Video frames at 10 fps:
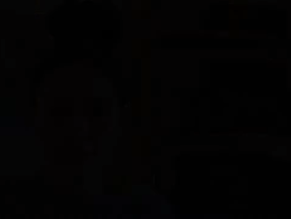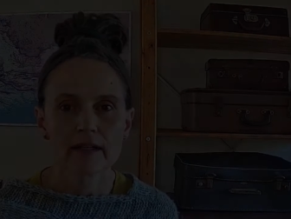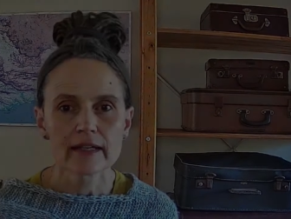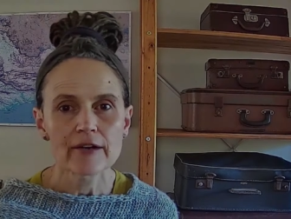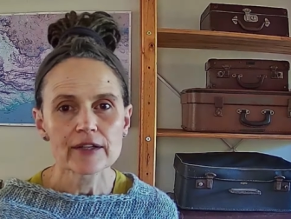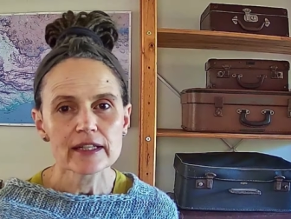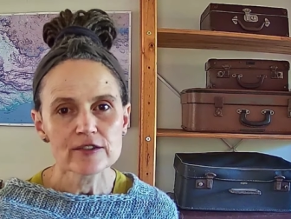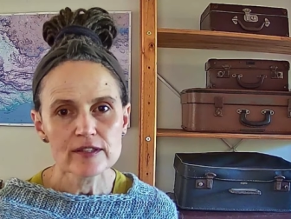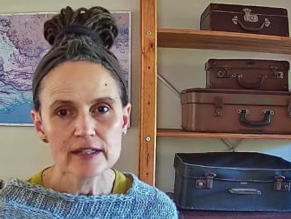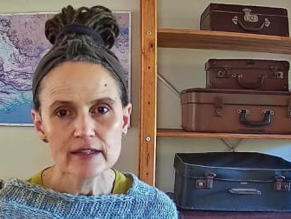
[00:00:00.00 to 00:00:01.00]
Now, an
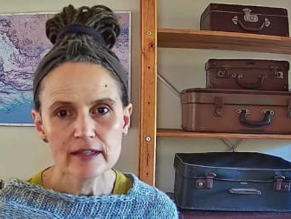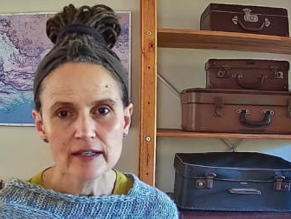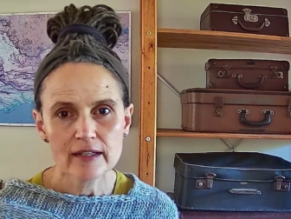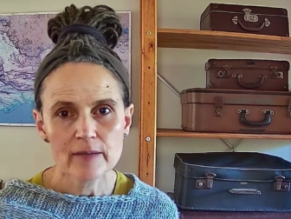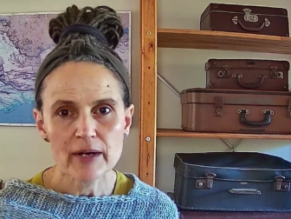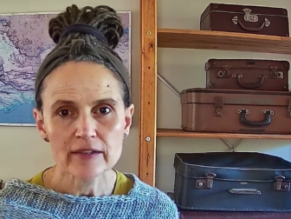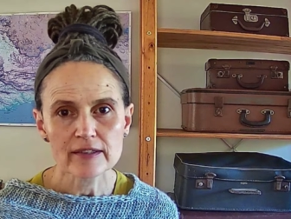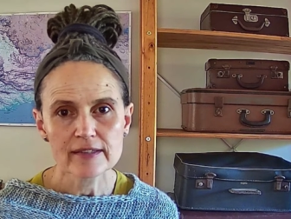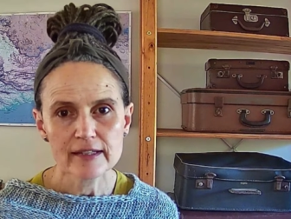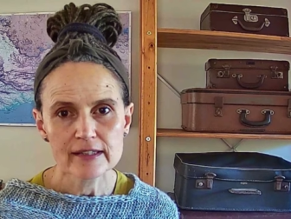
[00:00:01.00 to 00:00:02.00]
interesting thing about the
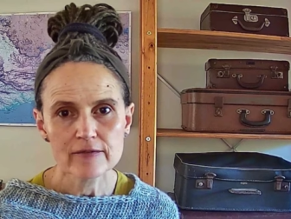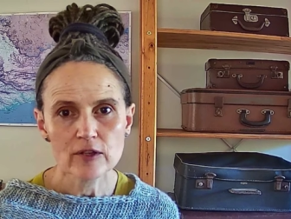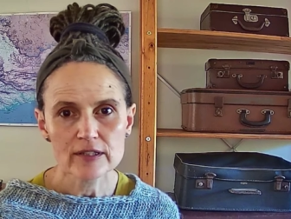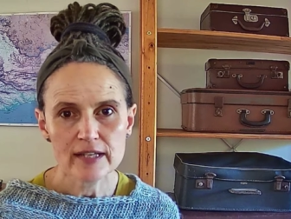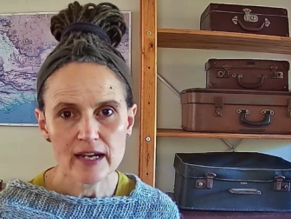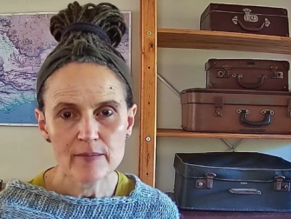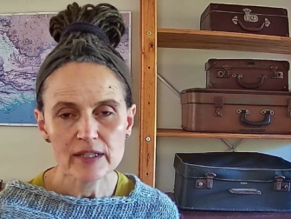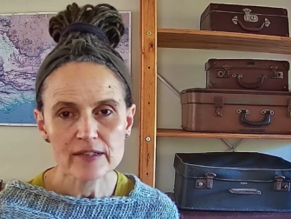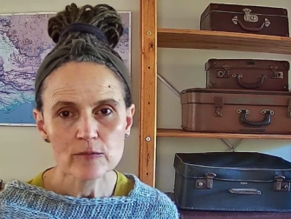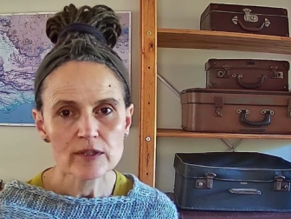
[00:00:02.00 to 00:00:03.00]
sense of
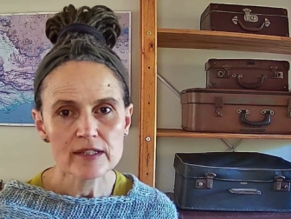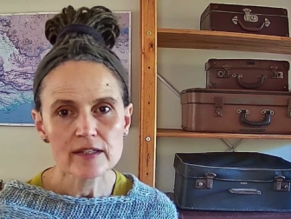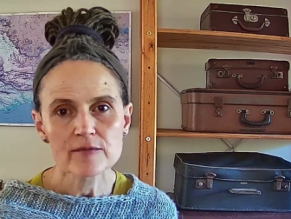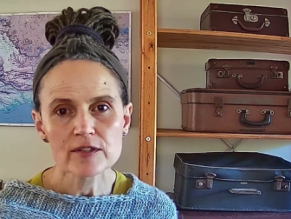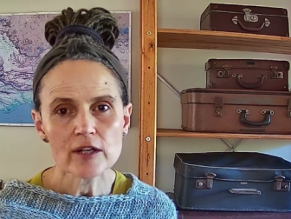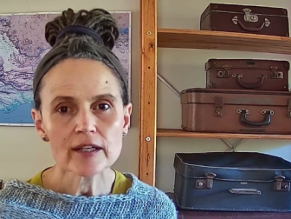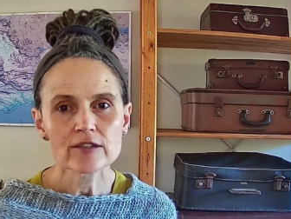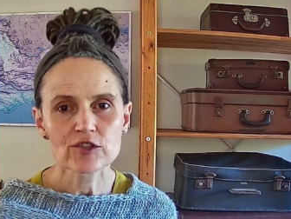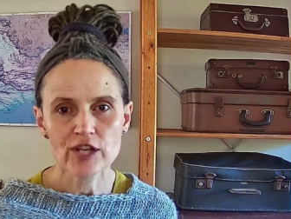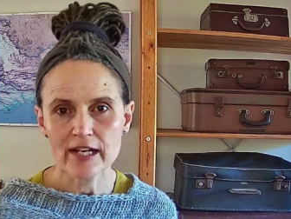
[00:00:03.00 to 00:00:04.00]
containment was that it was not a
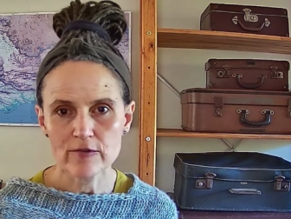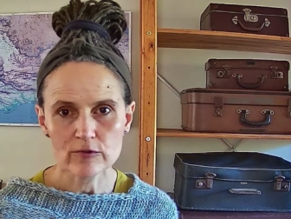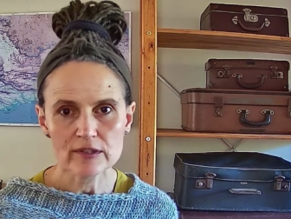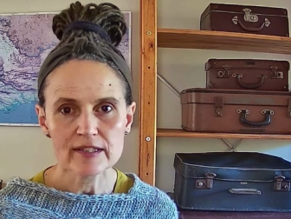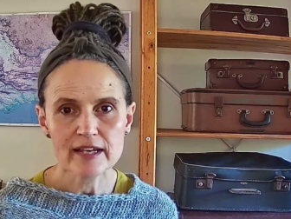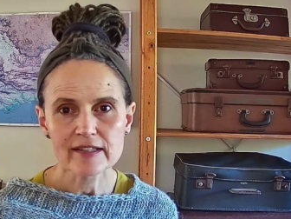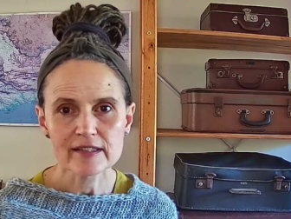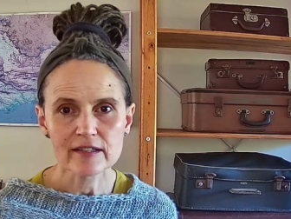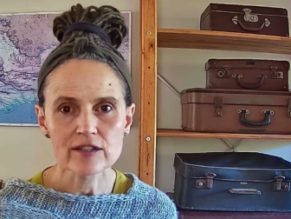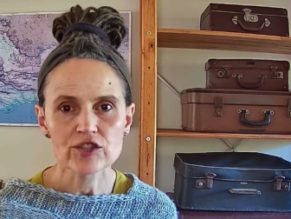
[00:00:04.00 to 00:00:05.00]
general sense
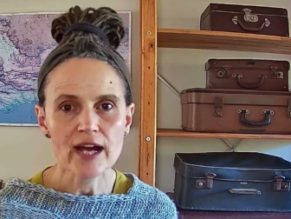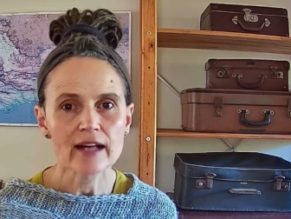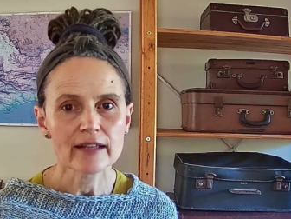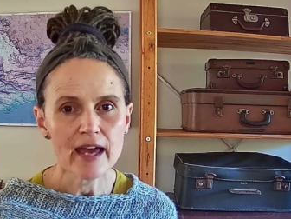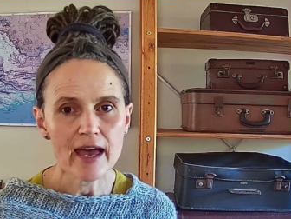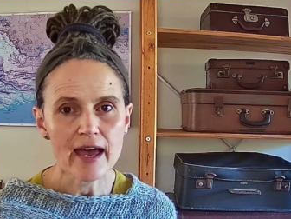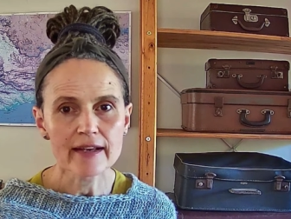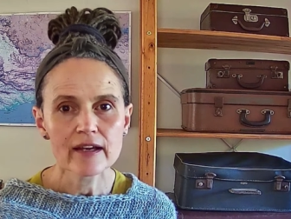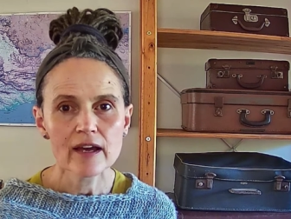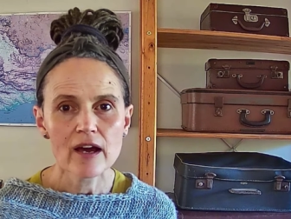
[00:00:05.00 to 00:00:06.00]
that the child had
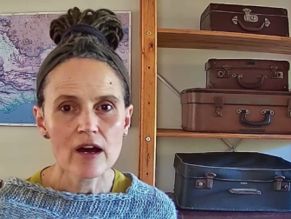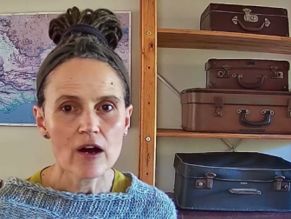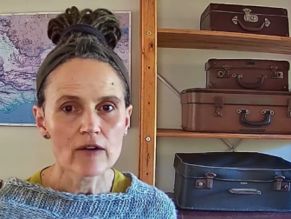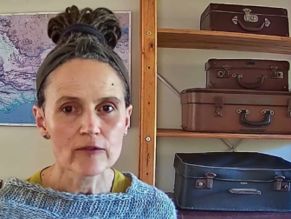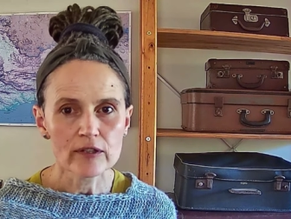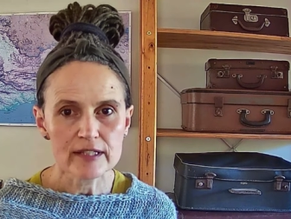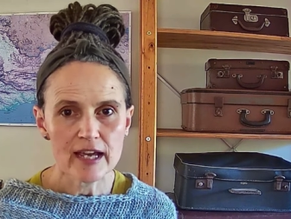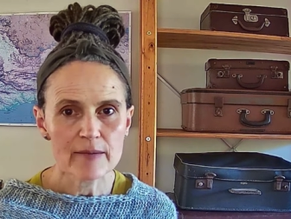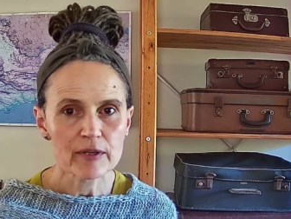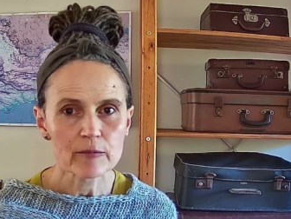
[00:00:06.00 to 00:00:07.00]
of
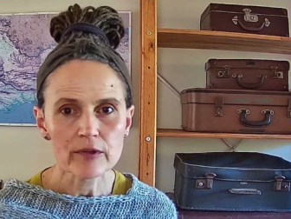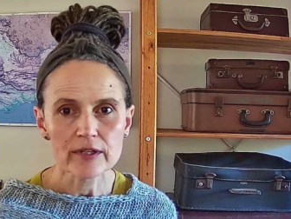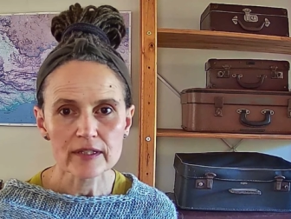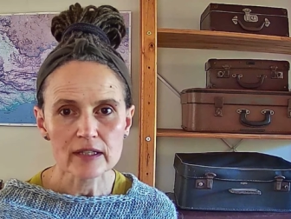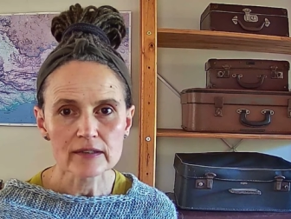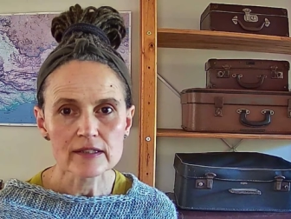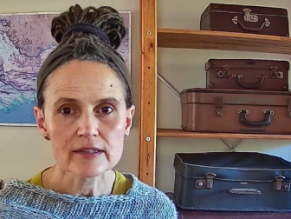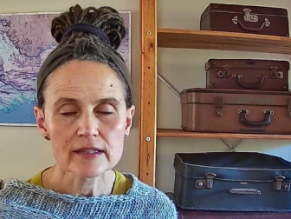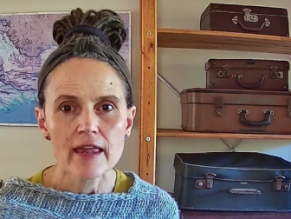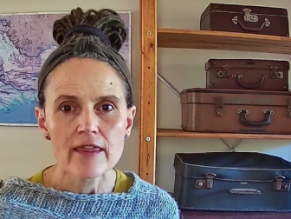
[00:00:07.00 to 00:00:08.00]
containment with
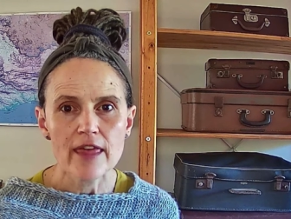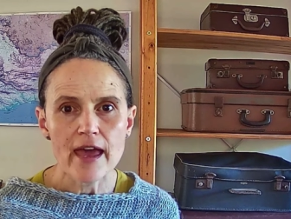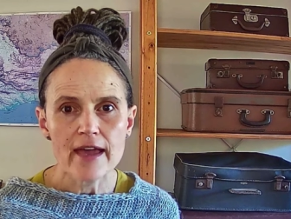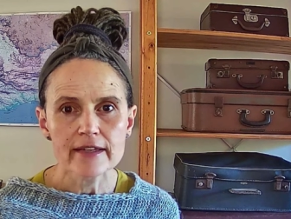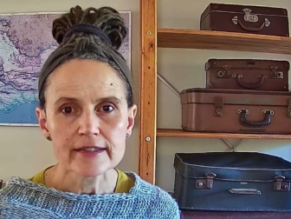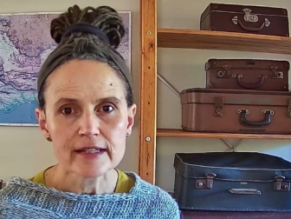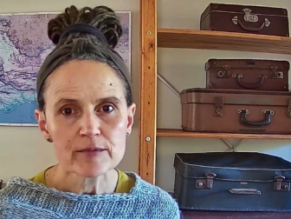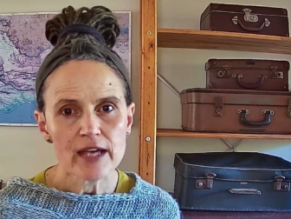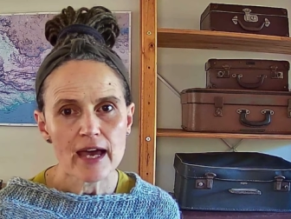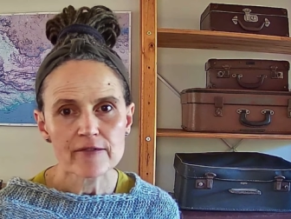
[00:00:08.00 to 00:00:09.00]
adults. They seem to
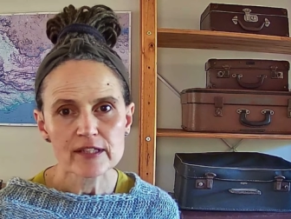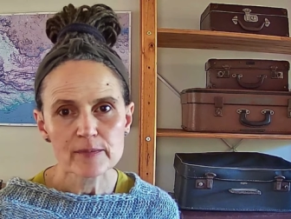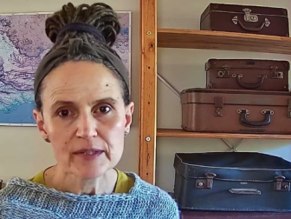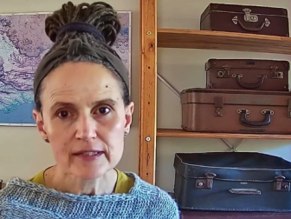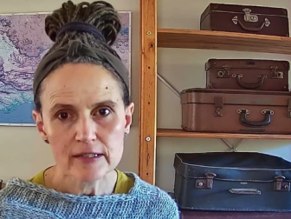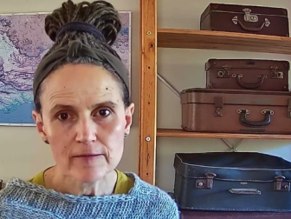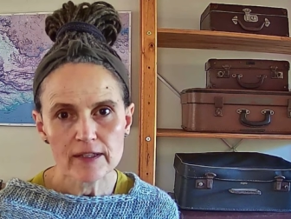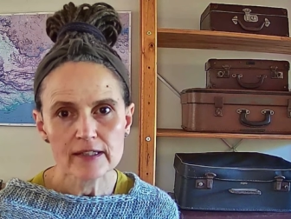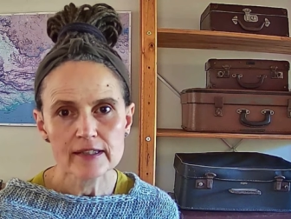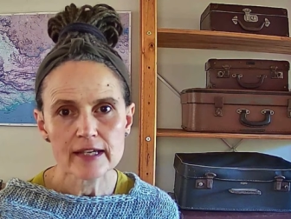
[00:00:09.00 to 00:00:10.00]
have a specific
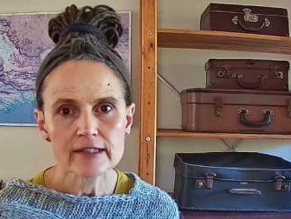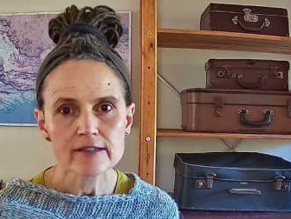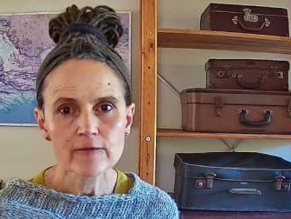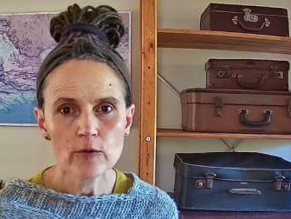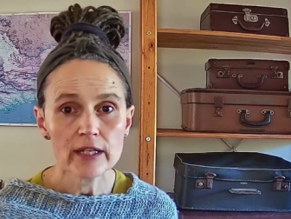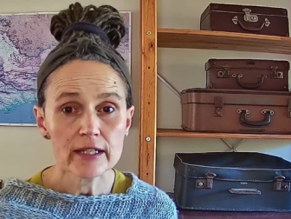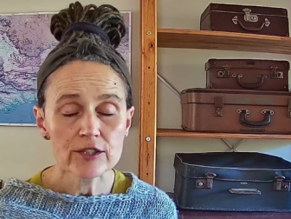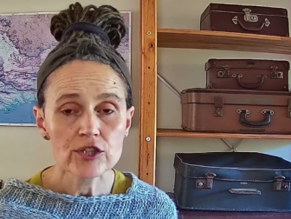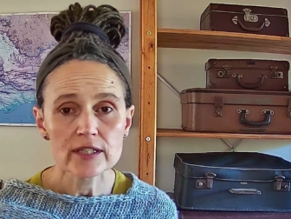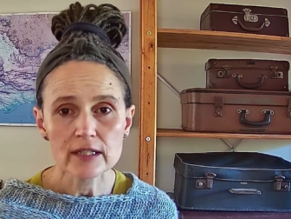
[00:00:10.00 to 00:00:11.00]
sense for
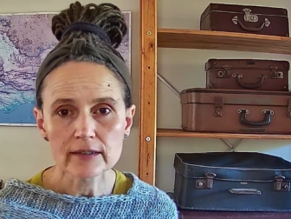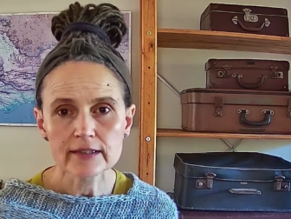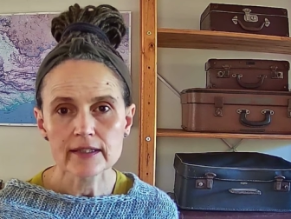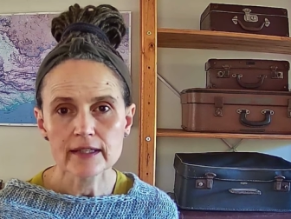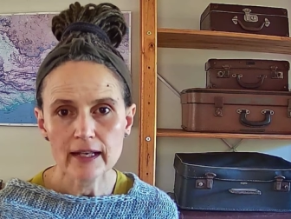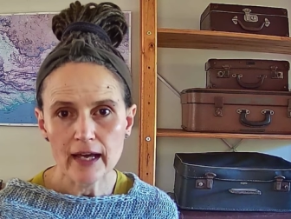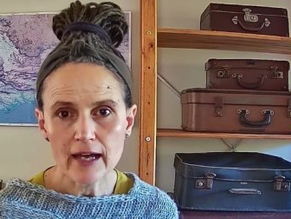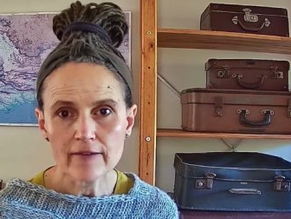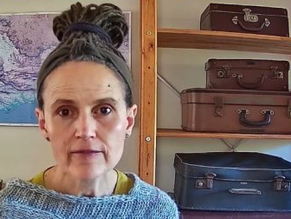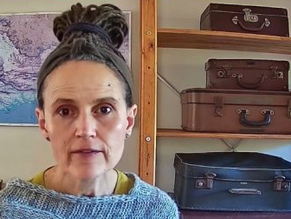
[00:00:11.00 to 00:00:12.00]
each adult in their life.
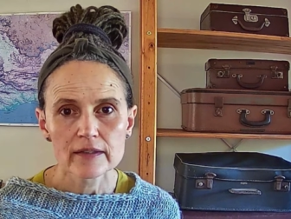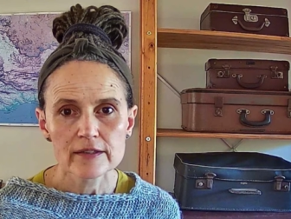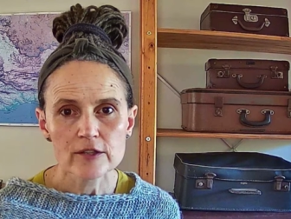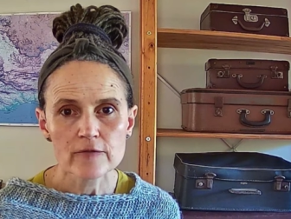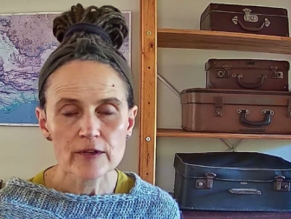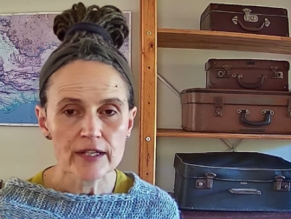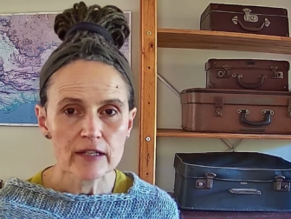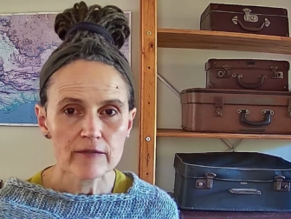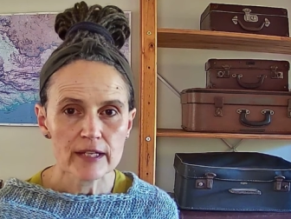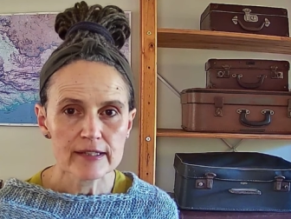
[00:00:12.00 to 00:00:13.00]
So if we think of
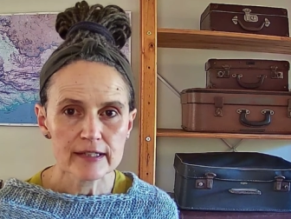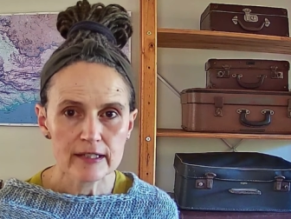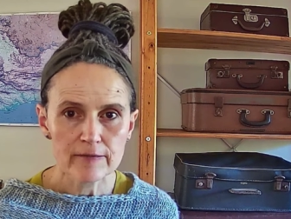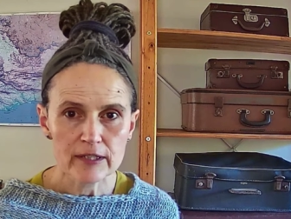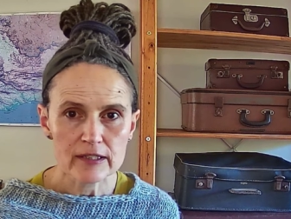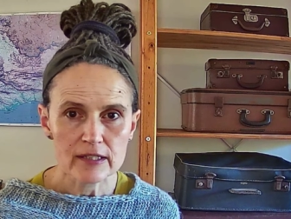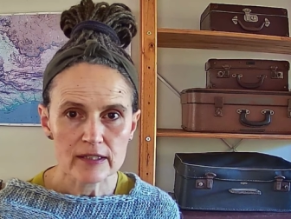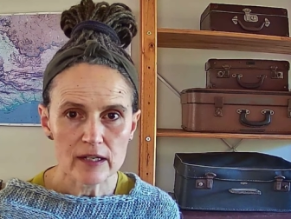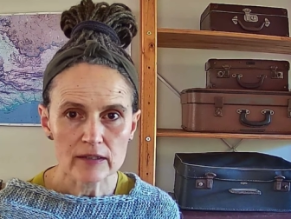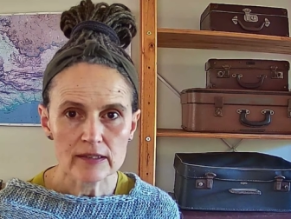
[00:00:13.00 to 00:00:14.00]
their significant
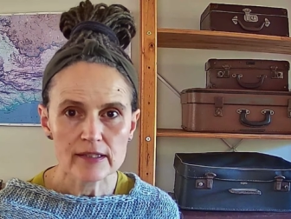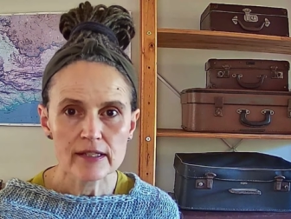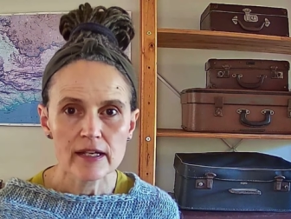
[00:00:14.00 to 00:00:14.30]
adults,